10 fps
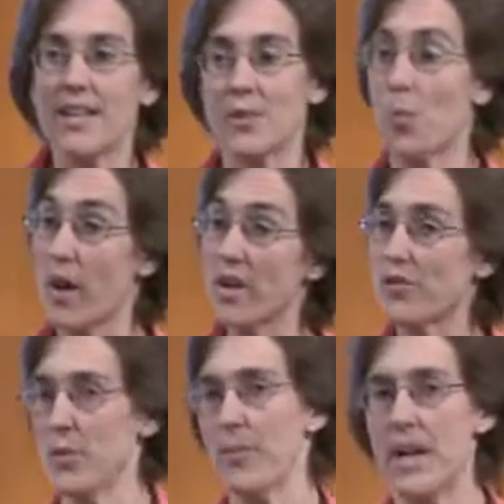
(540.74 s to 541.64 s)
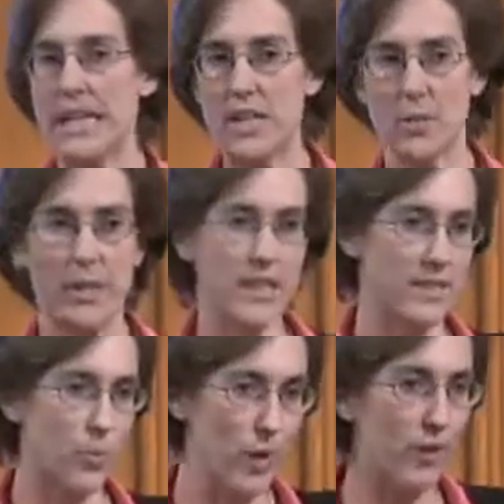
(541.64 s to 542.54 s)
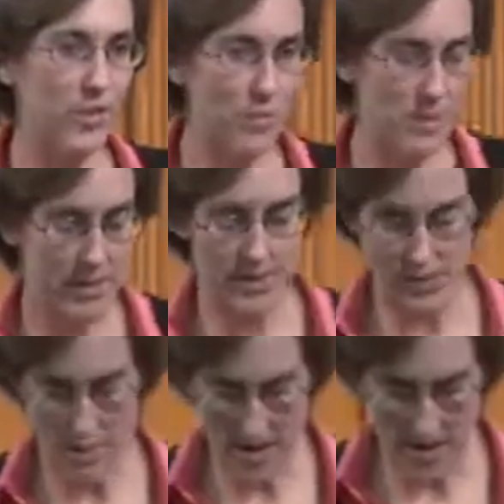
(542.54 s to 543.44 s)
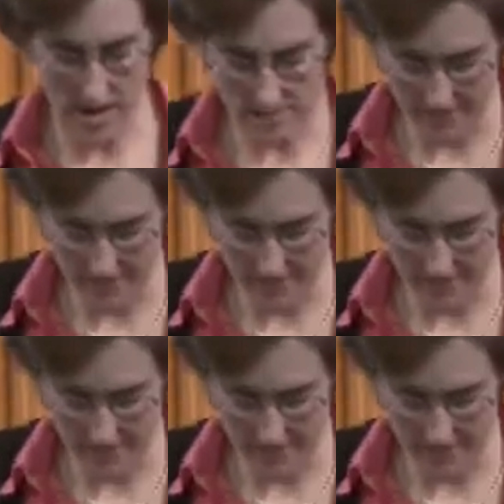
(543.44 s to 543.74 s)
It's a wonderful pun here because the wealthy women of Samaria are